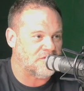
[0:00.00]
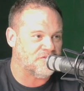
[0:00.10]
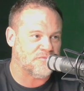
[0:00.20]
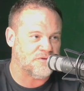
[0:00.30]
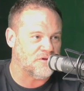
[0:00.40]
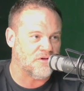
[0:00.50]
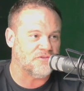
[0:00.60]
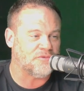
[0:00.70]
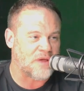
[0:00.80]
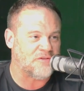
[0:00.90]
there's
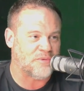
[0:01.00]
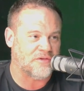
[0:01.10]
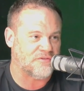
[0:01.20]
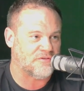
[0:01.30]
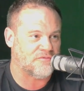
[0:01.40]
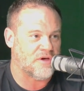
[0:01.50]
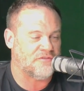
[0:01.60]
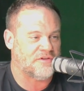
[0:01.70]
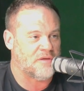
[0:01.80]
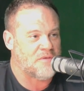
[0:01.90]
some nice places, right?
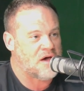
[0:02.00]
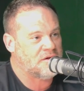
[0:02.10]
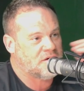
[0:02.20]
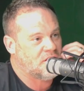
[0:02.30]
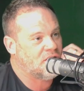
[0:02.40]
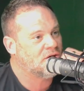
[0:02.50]
Santa Monica.